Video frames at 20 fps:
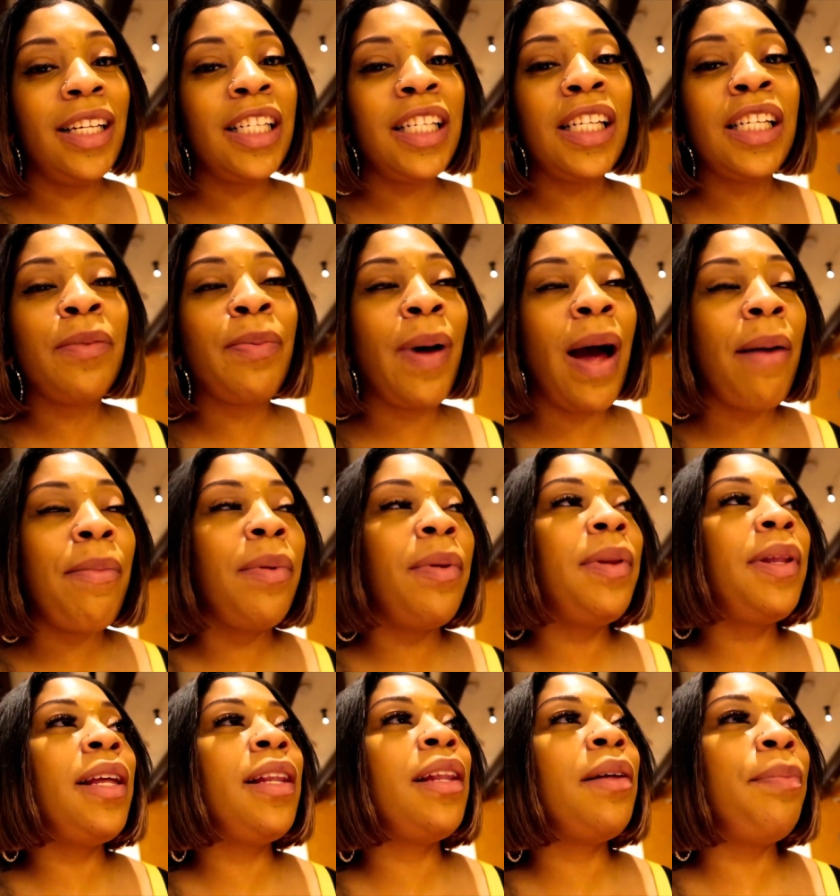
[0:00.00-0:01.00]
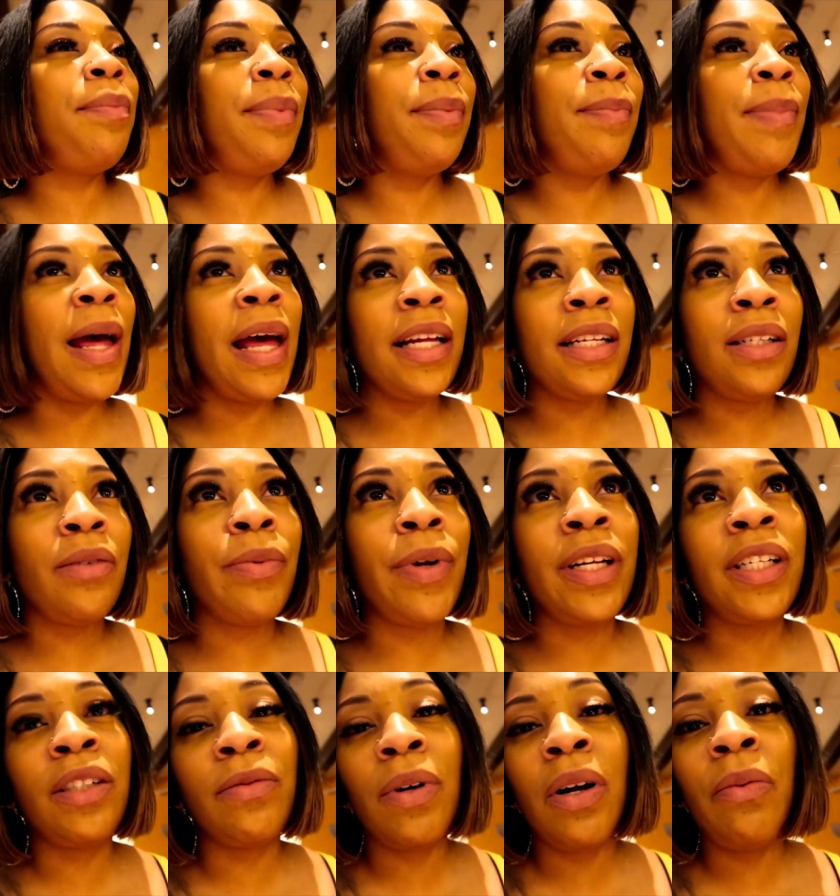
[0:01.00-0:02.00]
This is probably the best
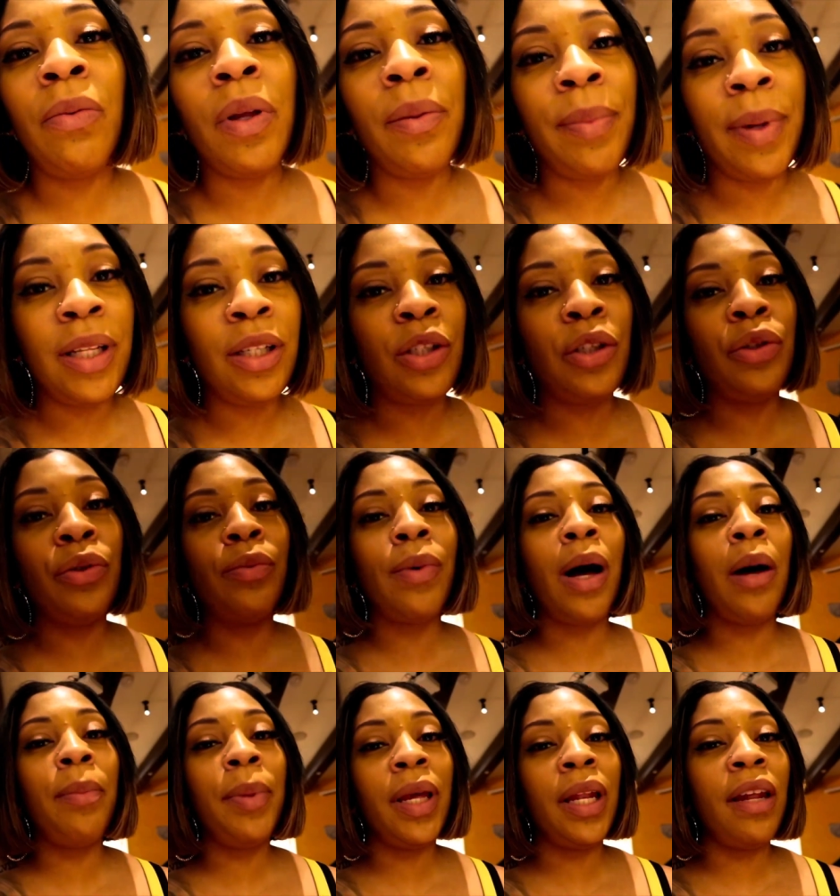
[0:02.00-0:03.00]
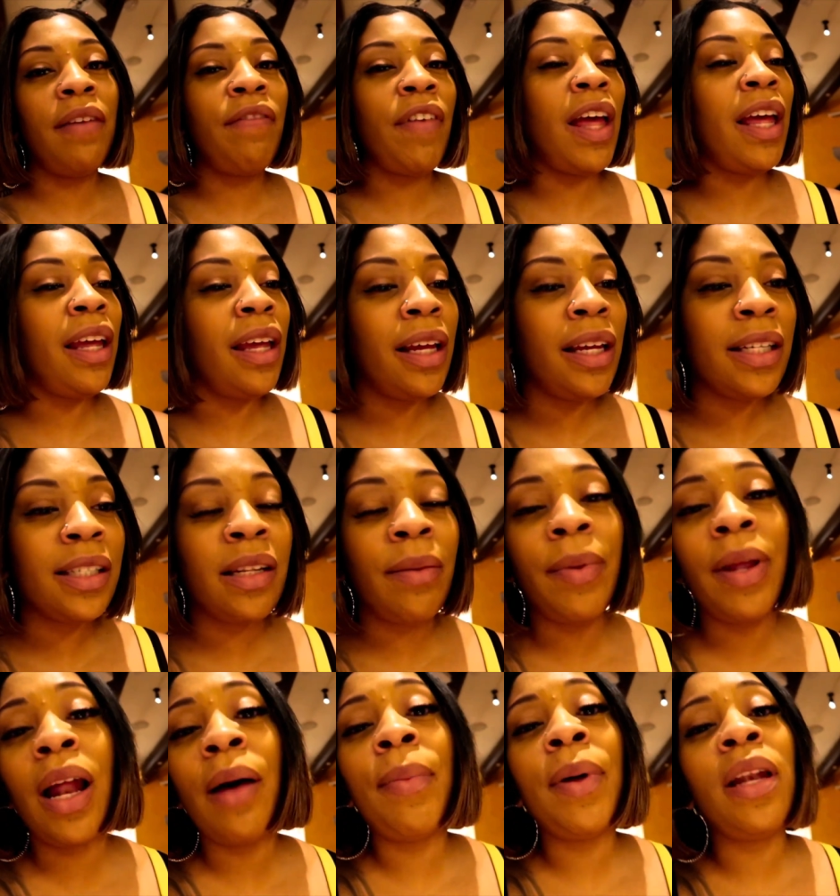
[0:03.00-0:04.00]
restaurant we've been to while being in Vegas. I
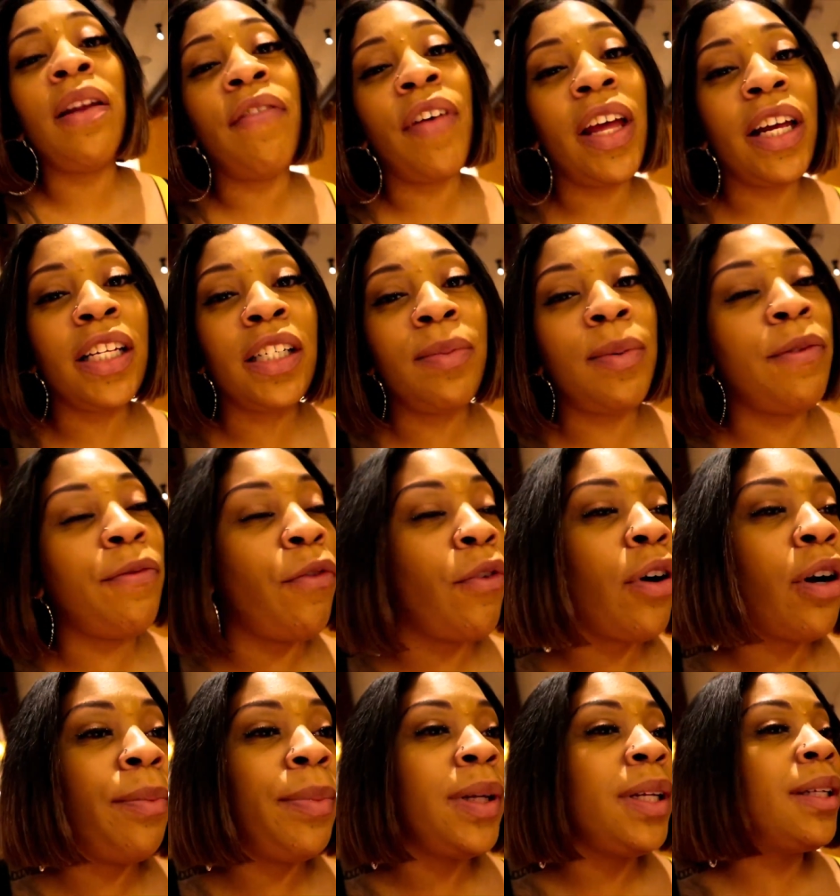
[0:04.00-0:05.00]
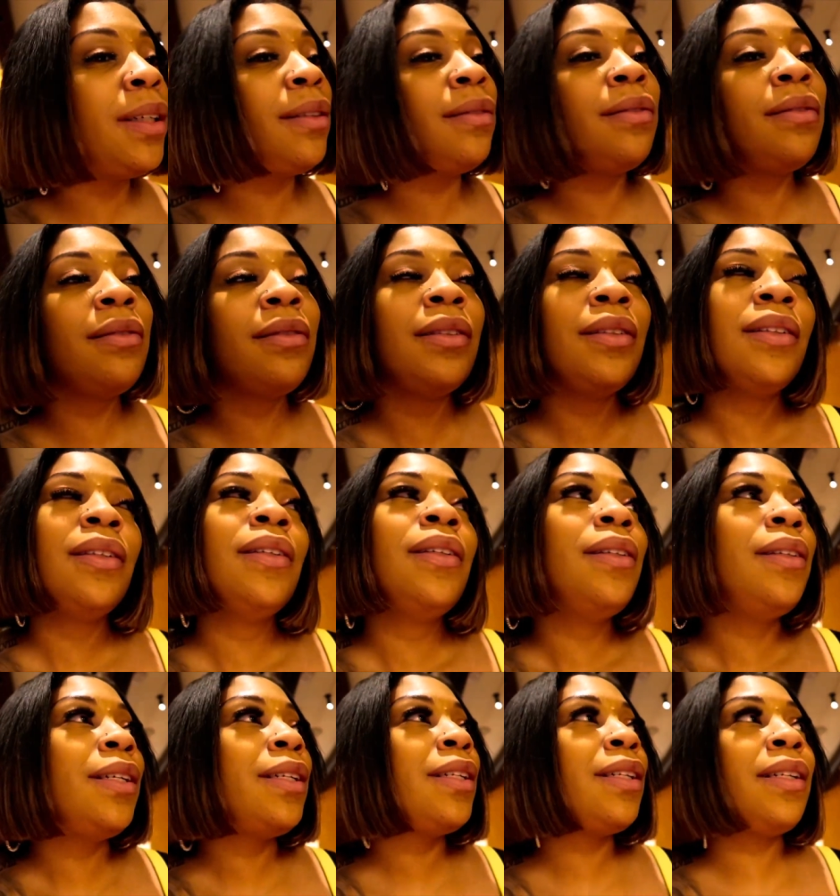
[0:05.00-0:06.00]
mean, I've been to Vegas before, but
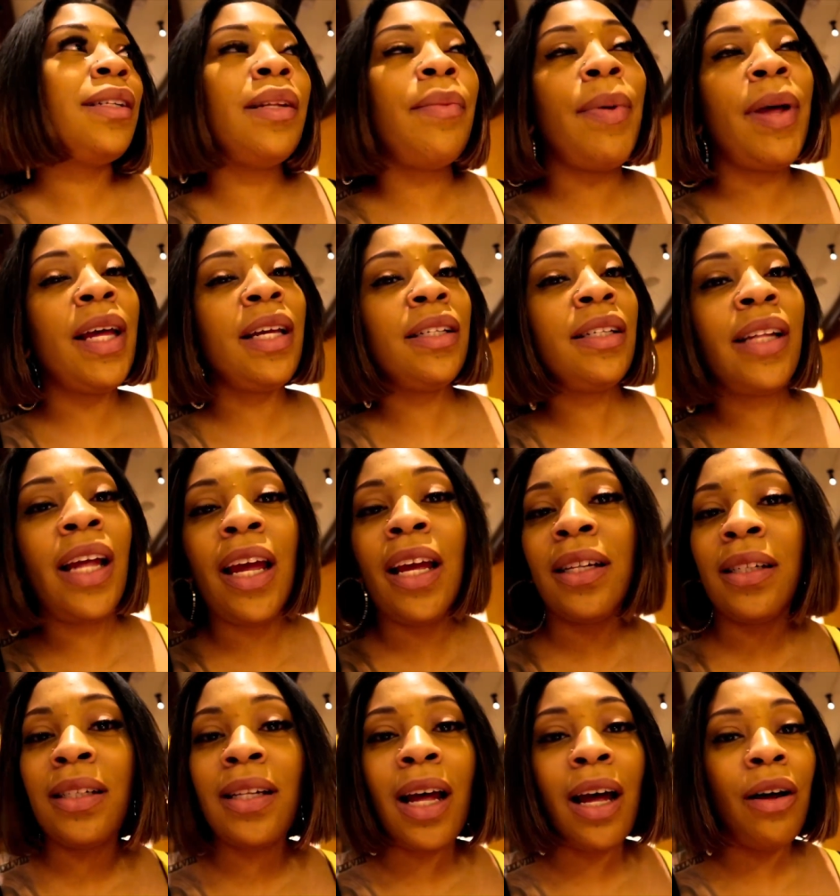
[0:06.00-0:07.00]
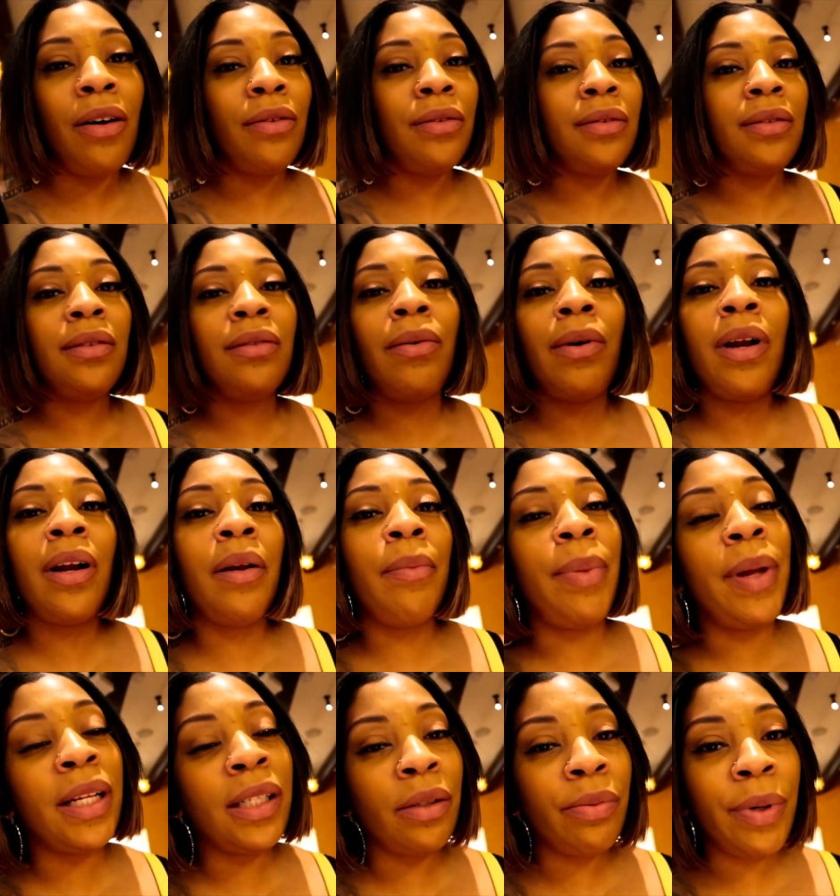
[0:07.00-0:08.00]
this is the best, hands down. One of the
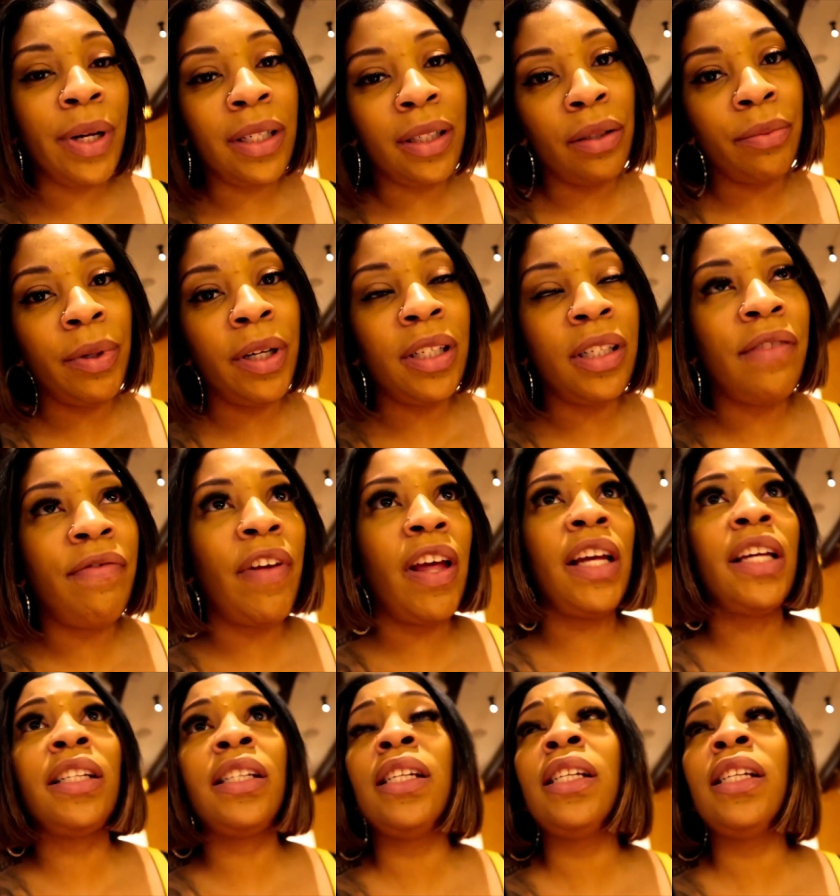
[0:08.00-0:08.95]
best restaurants in Vegas.